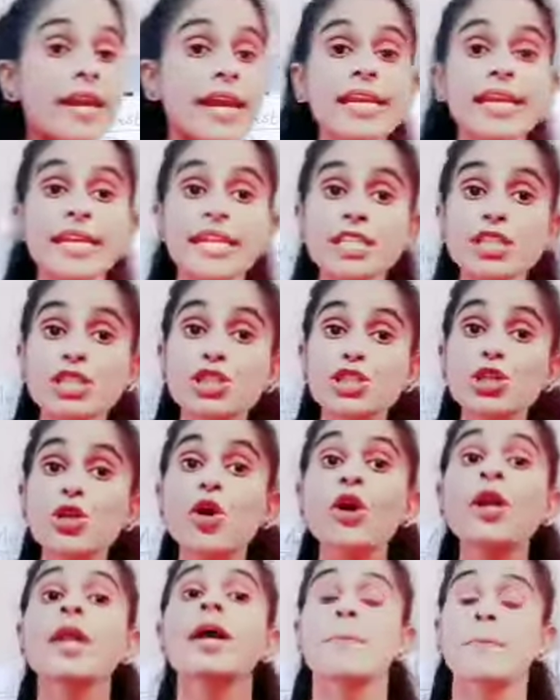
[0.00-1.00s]
injured
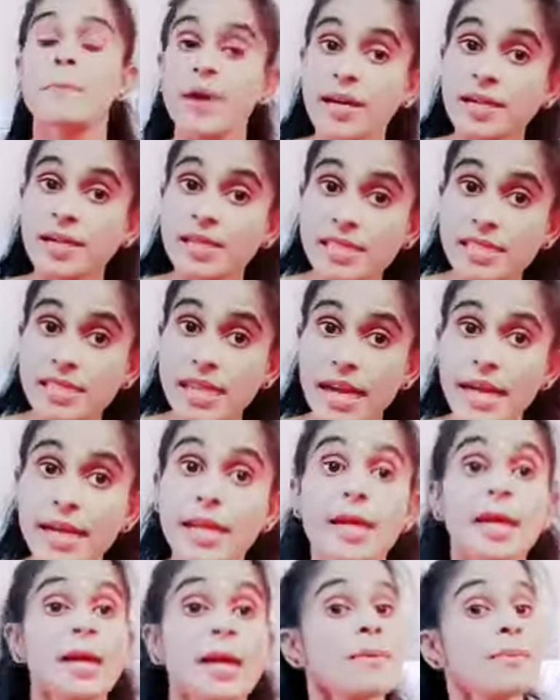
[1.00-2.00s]
person
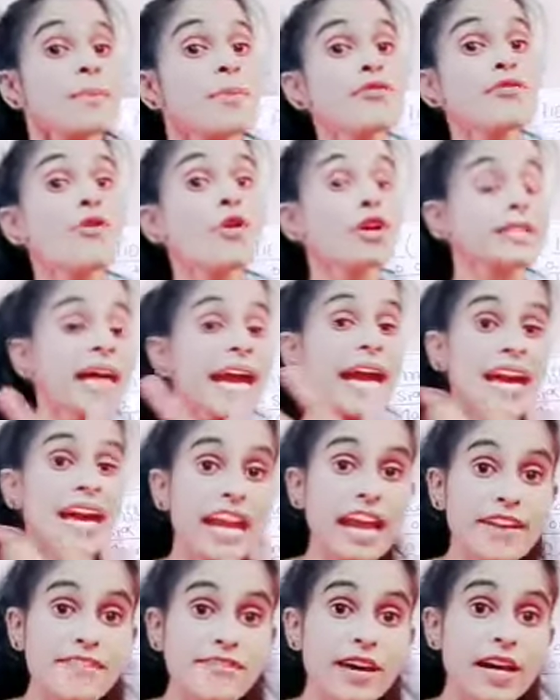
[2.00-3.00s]
before the
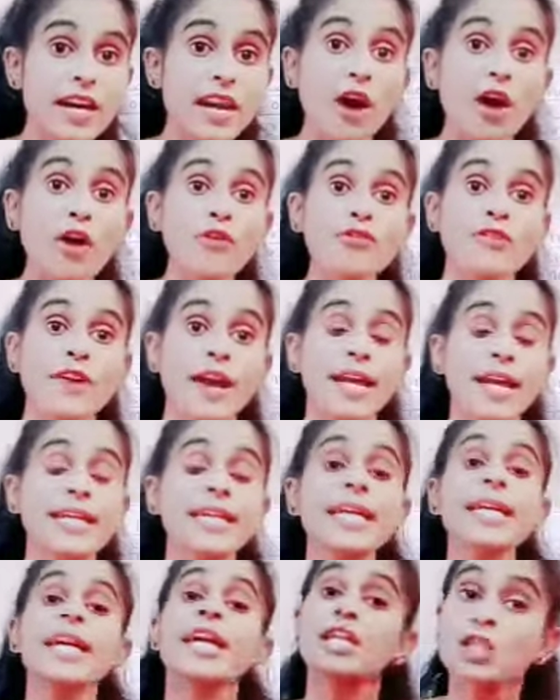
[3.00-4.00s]
arrival of any
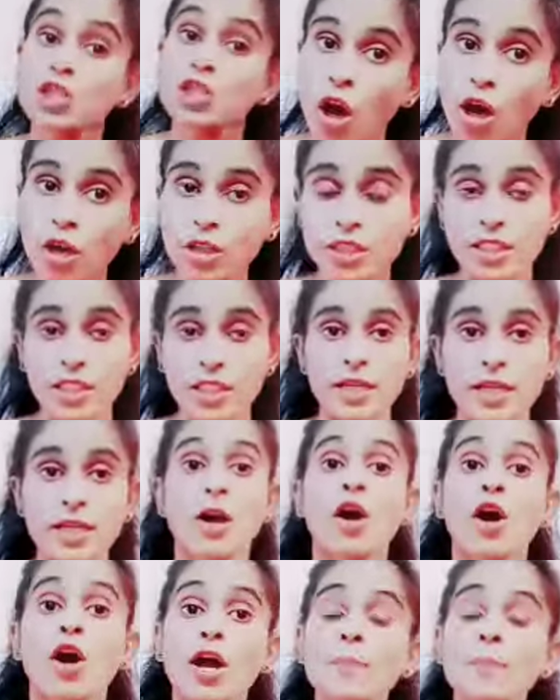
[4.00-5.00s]
doctor
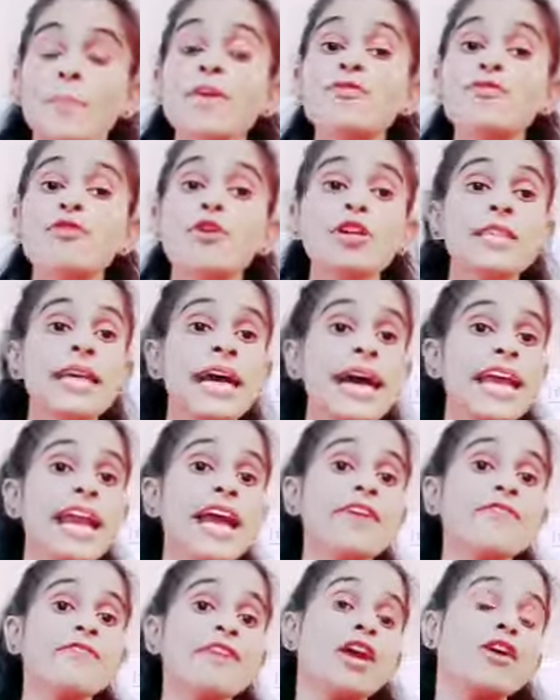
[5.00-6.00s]
or before the
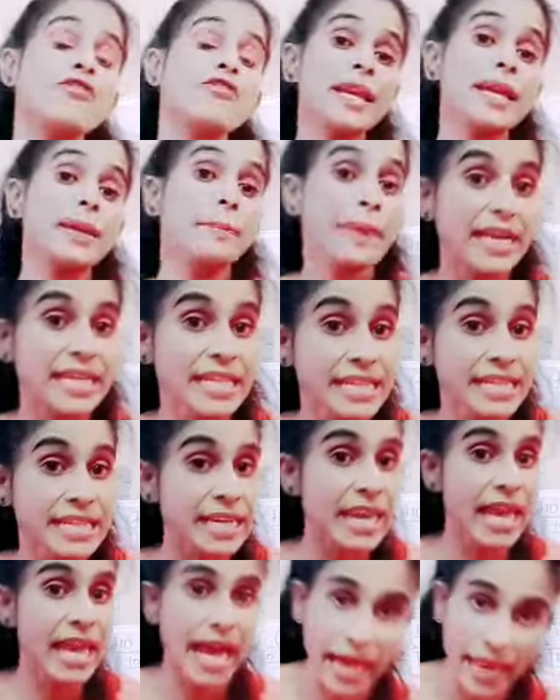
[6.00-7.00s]
arrival of any medical
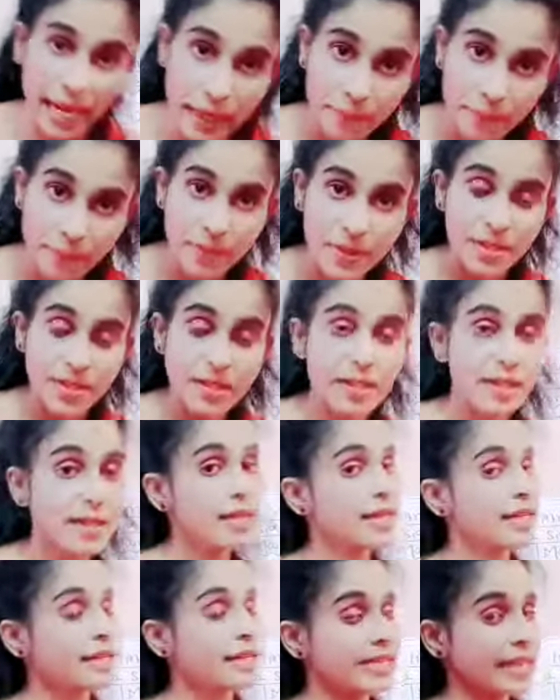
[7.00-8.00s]
help.
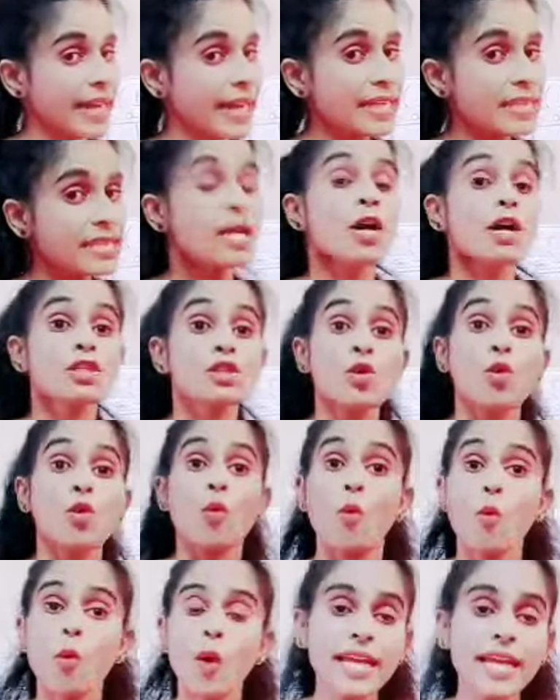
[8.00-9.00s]
Yes, so
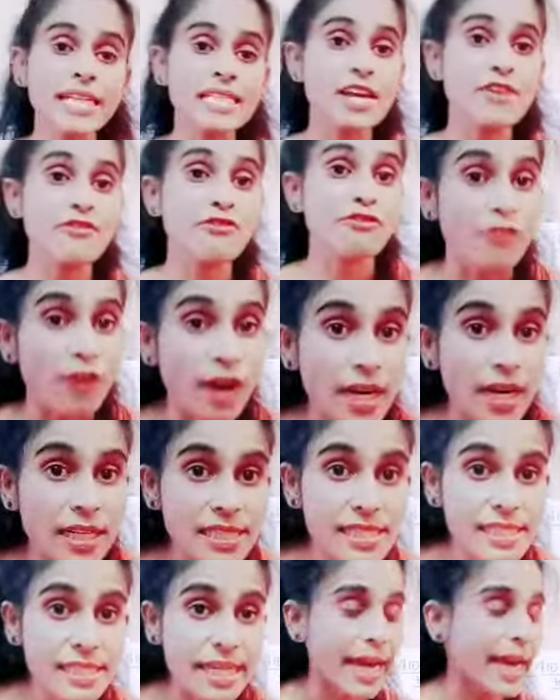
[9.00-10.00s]
what is a first
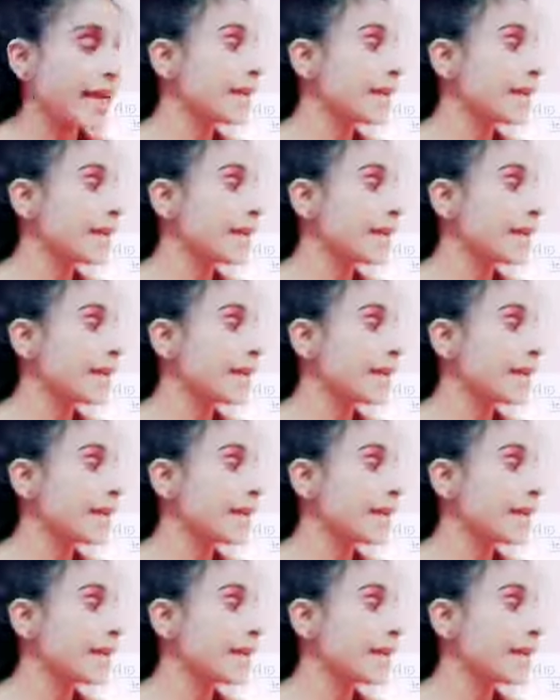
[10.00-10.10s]
aid?